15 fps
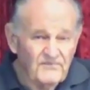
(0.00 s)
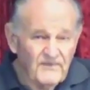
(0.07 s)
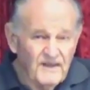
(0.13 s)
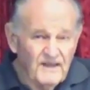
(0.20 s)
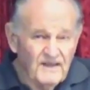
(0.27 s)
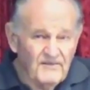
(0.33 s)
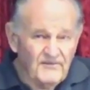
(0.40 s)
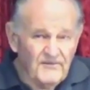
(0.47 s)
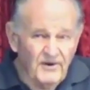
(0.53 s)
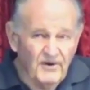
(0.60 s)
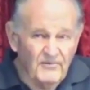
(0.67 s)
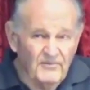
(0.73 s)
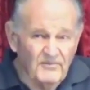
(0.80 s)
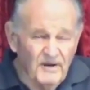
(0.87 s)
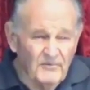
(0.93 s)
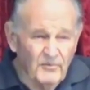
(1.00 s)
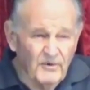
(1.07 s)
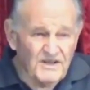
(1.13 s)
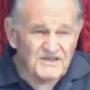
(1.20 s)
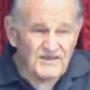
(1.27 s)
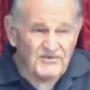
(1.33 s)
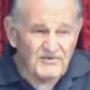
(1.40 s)
from
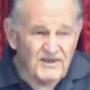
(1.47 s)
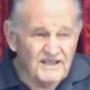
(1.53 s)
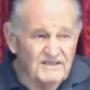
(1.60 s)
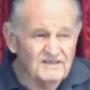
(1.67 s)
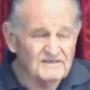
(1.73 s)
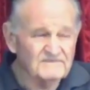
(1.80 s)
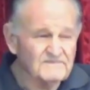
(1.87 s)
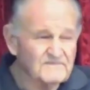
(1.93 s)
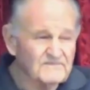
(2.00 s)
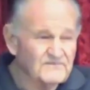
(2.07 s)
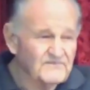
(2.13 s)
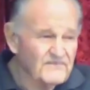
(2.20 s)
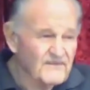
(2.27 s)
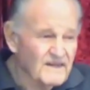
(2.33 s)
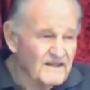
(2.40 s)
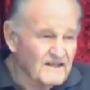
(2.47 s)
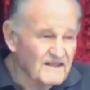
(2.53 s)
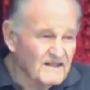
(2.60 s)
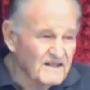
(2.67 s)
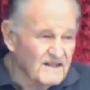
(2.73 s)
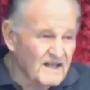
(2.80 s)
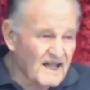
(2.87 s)
West Irian
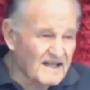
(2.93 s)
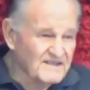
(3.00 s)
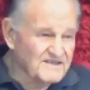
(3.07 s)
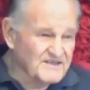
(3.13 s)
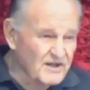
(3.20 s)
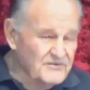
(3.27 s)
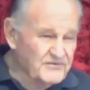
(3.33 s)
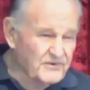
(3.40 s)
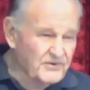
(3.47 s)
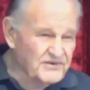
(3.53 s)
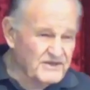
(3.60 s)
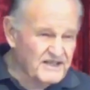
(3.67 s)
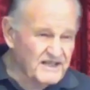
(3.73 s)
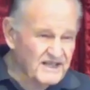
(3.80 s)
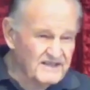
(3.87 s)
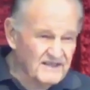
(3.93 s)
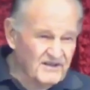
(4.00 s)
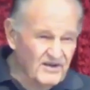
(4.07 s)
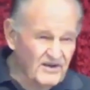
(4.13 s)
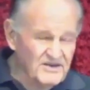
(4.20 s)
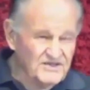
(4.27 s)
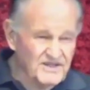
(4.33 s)
and so forth, you get the
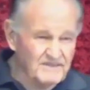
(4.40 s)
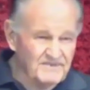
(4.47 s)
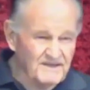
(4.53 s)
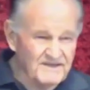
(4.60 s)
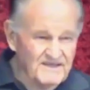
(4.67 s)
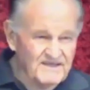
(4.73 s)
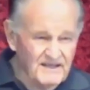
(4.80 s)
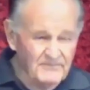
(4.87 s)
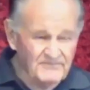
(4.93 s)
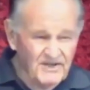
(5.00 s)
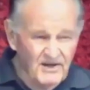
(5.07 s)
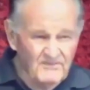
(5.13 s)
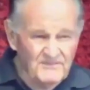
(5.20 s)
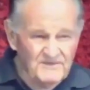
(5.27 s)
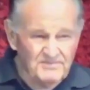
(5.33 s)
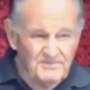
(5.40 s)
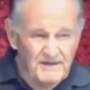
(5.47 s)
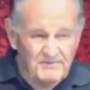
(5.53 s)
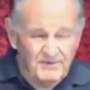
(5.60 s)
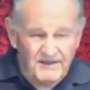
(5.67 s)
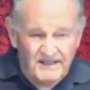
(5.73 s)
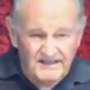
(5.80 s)
concept that sometimes
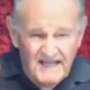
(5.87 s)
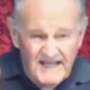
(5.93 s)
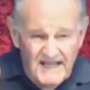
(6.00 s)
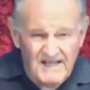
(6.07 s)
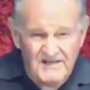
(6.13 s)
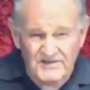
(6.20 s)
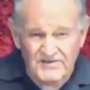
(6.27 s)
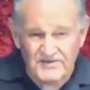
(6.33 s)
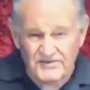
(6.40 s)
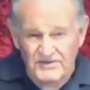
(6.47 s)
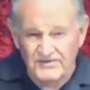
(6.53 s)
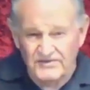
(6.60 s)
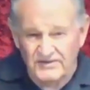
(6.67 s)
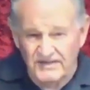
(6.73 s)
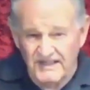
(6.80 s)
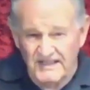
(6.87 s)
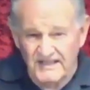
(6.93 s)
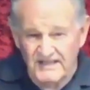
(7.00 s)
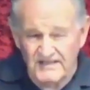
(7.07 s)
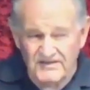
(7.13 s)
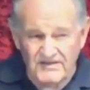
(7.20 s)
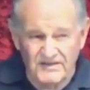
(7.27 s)
people can hear the truth and hear the
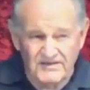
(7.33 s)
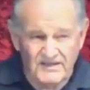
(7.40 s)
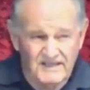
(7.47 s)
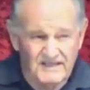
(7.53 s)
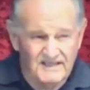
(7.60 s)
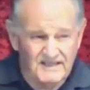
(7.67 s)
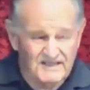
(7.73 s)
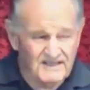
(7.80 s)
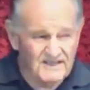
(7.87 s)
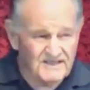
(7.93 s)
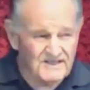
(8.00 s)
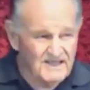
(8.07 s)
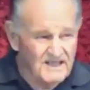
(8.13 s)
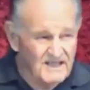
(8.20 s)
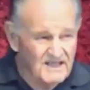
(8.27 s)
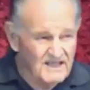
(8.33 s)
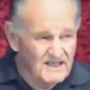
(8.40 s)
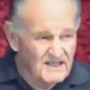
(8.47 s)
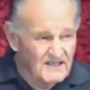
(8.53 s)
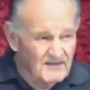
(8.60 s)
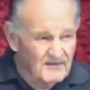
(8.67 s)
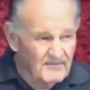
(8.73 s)
truth, and it just
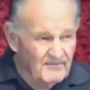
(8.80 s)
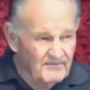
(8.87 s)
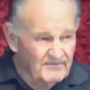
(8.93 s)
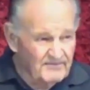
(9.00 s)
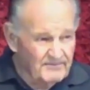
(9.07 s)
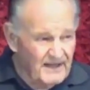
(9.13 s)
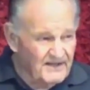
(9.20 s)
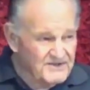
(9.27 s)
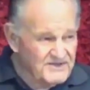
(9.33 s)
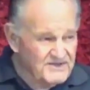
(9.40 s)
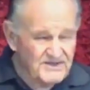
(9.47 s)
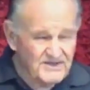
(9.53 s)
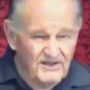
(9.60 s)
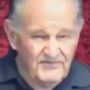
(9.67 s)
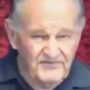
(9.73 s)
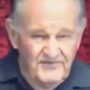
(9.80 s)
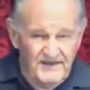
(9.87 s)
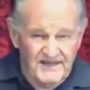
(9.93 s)
bounces off their